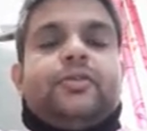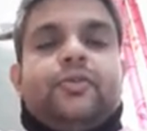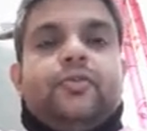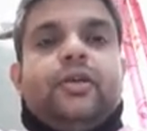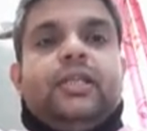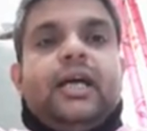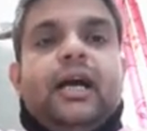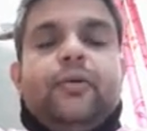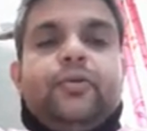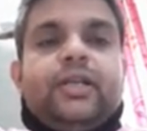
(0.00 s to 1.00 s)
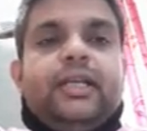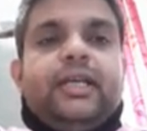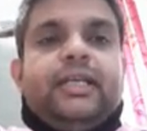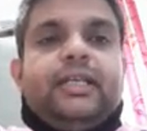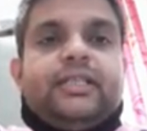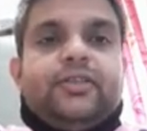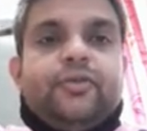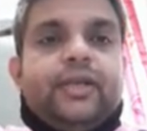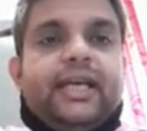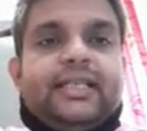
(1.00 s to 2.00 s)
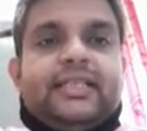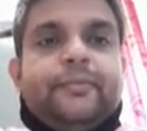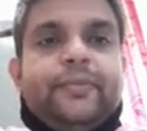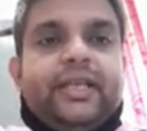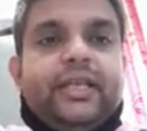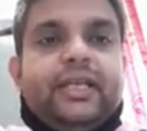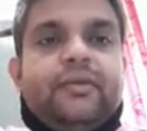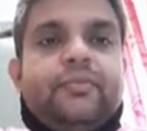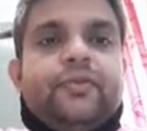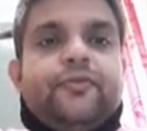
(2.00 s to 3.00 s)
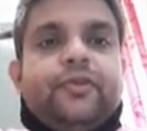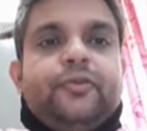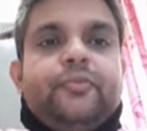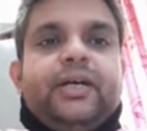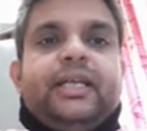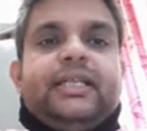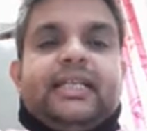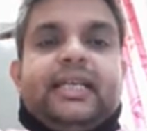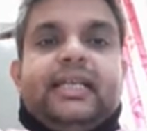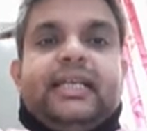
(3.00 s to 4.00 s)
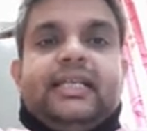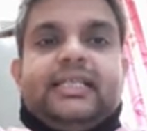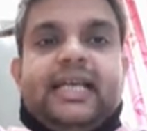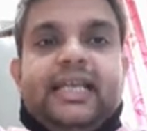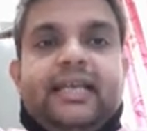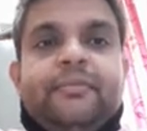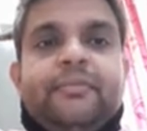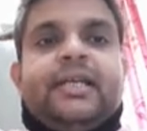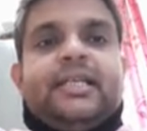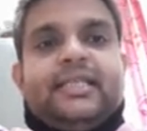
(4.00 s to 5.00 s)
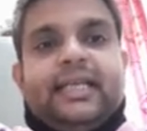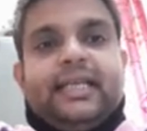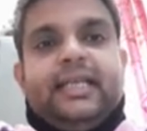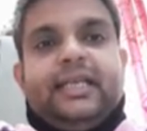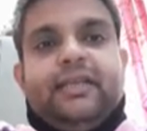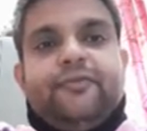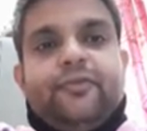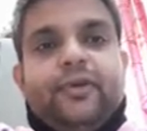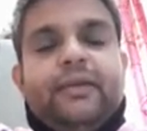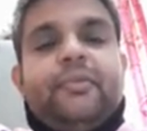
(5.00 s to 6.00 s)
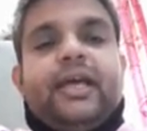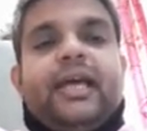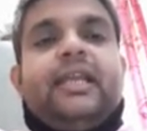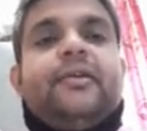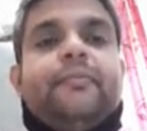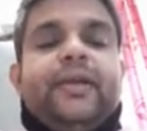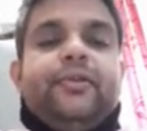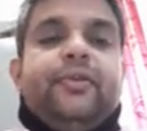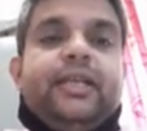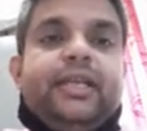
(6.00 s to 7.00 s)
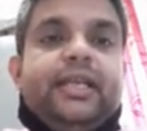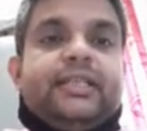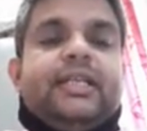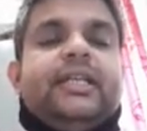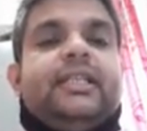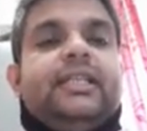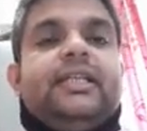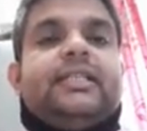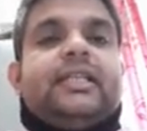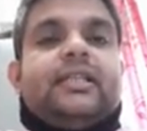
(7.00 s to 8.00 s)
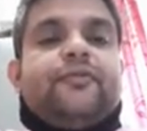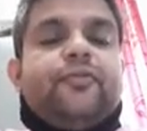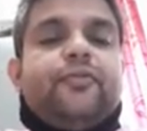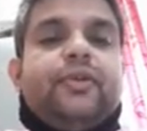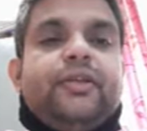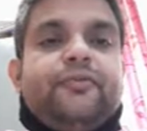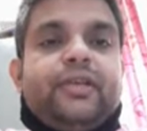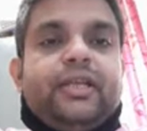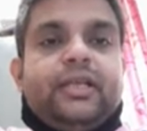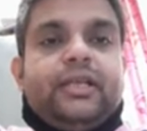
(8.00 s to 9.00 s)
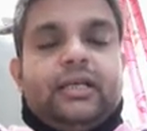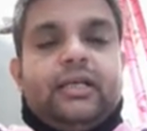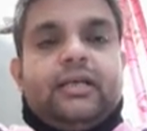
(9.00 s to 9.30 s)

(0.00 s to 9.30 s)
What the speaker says: So the outer layer is known as the periderm, followed by secondary xylem, secondary phloem, and medullary rays. These are the four different